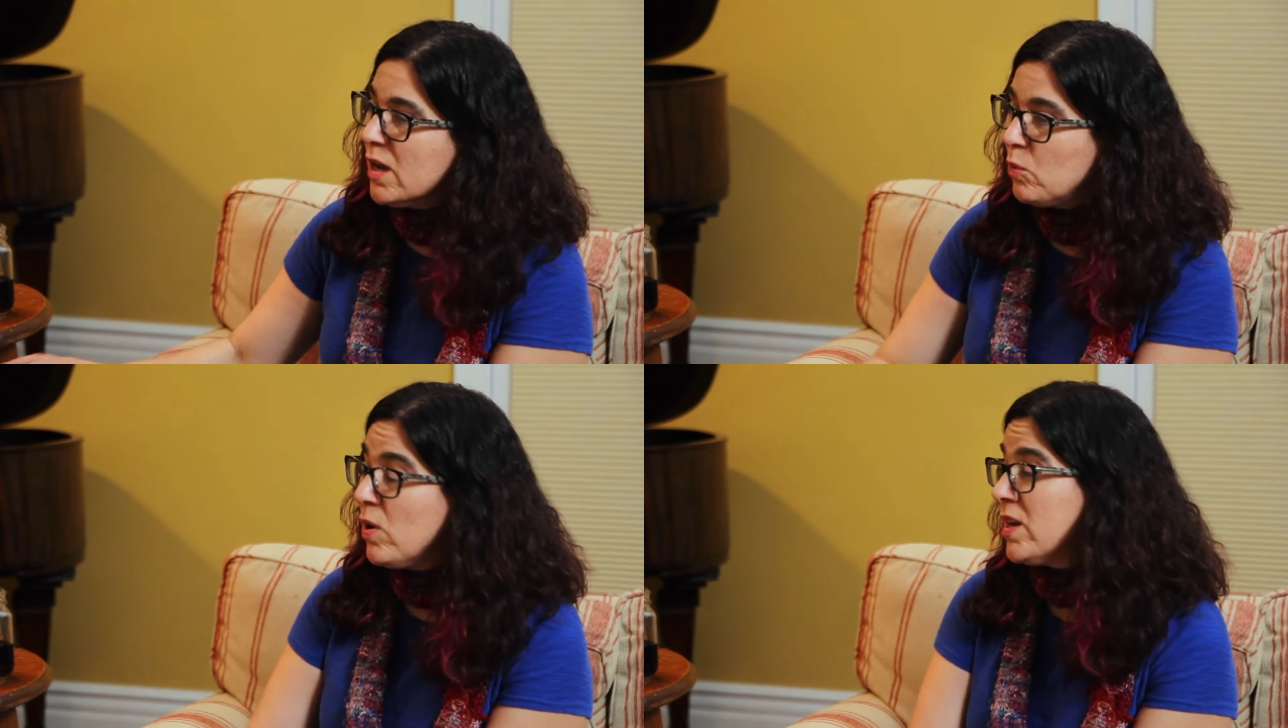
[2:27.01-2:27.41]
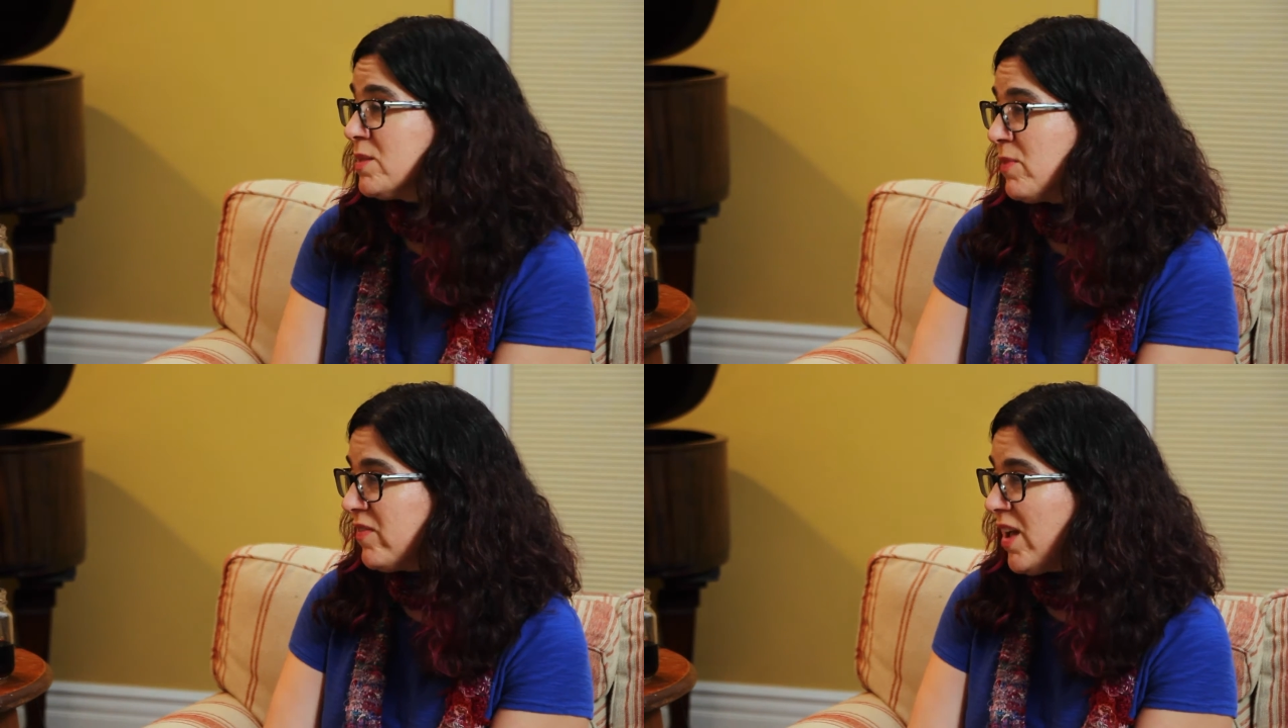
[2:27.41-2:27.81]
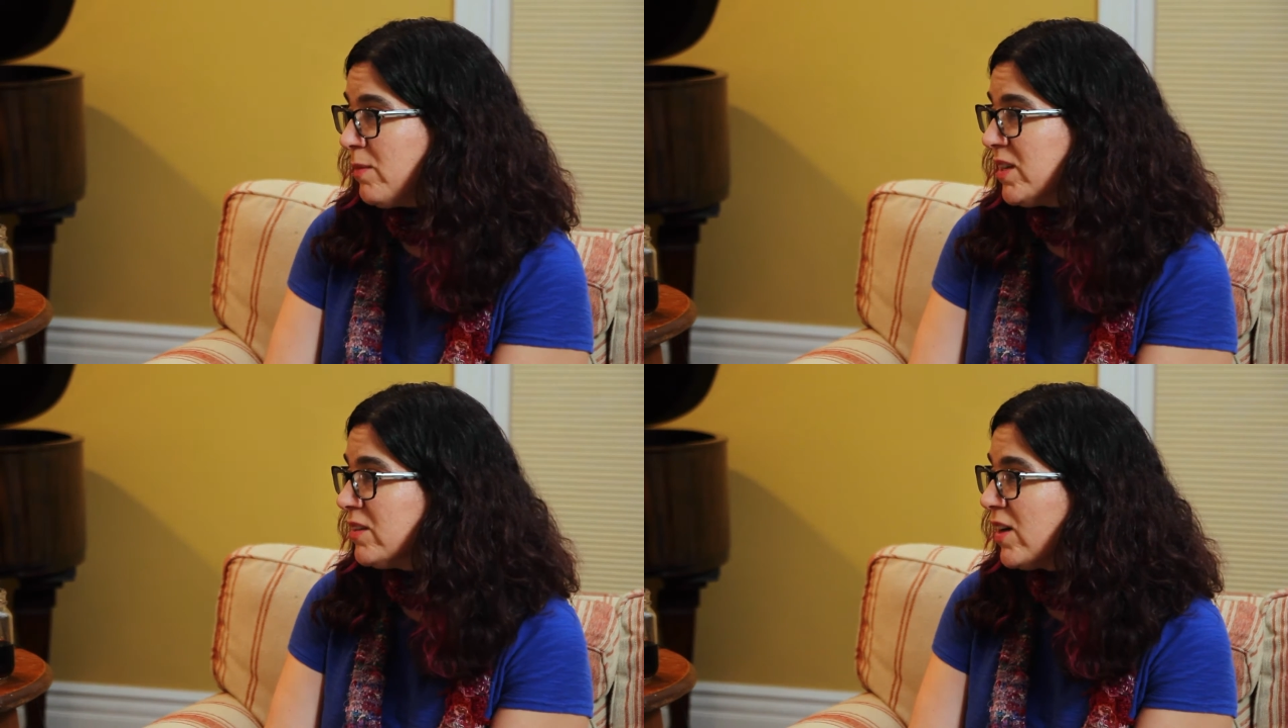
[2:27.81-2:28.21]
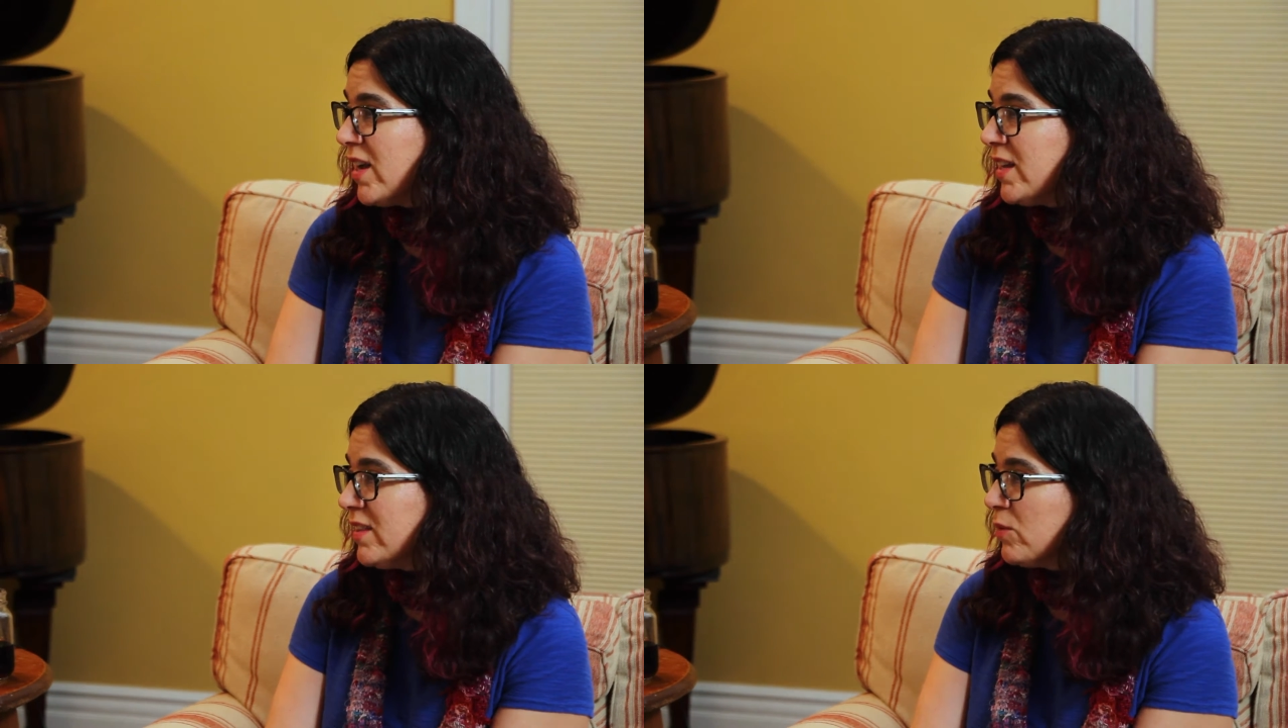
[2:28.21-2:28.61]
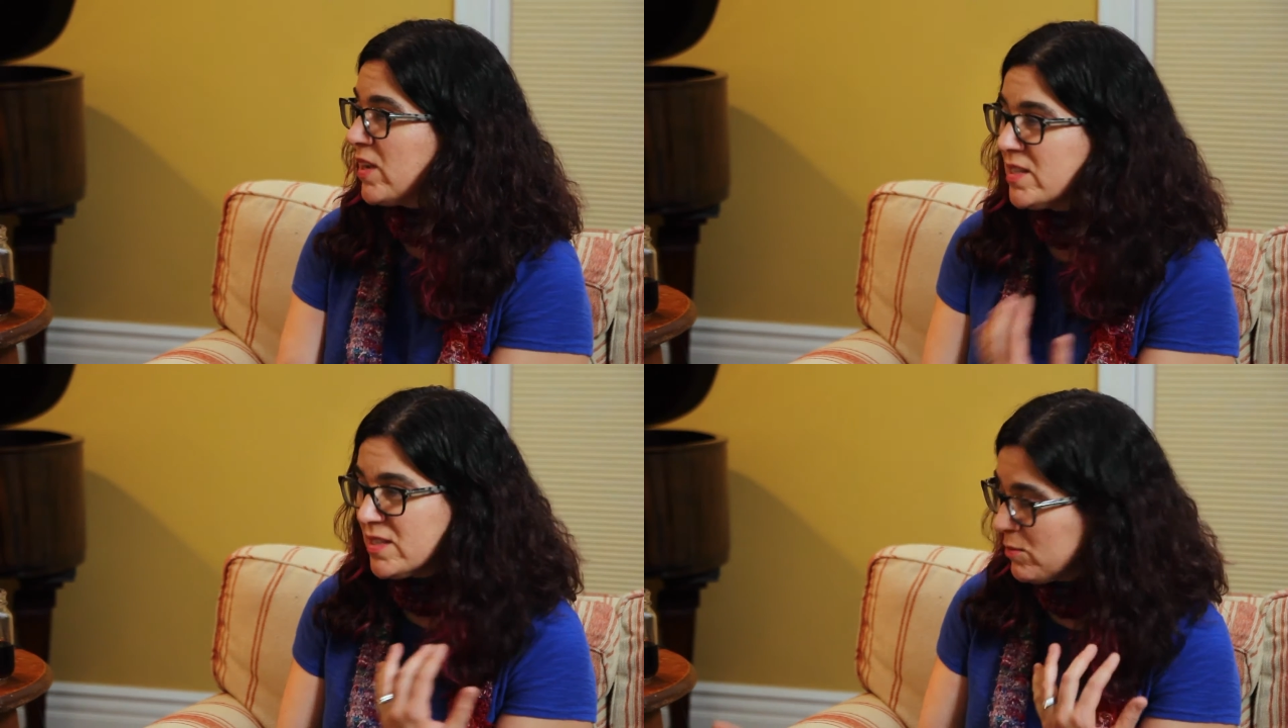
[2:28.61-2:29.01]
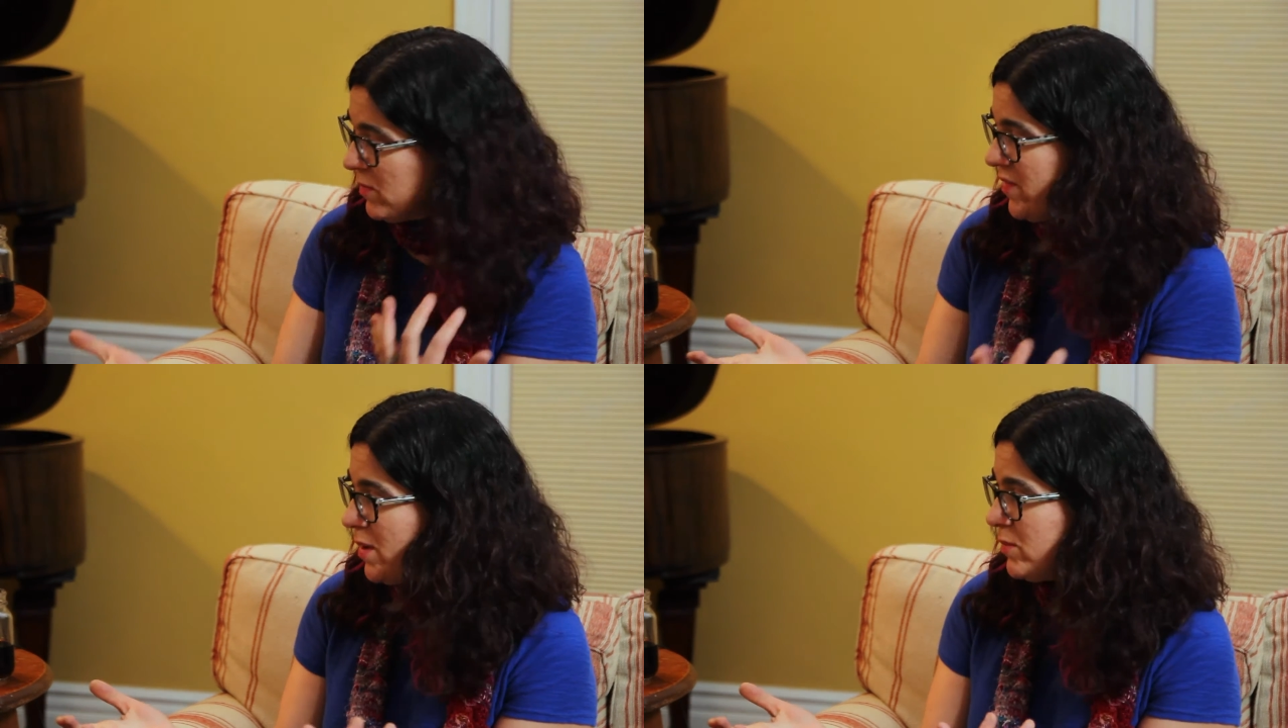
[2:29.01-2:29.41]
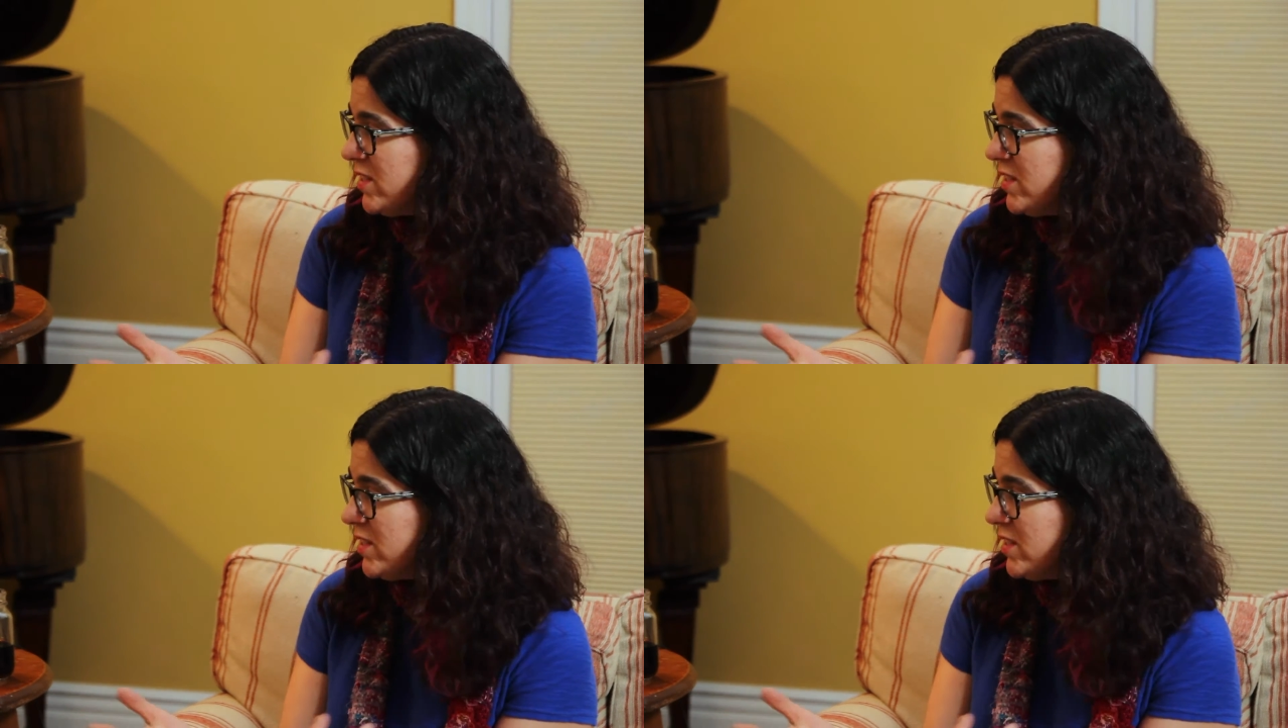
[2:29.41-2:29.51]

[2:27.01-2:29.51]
One, it's my family, right? The ways that my family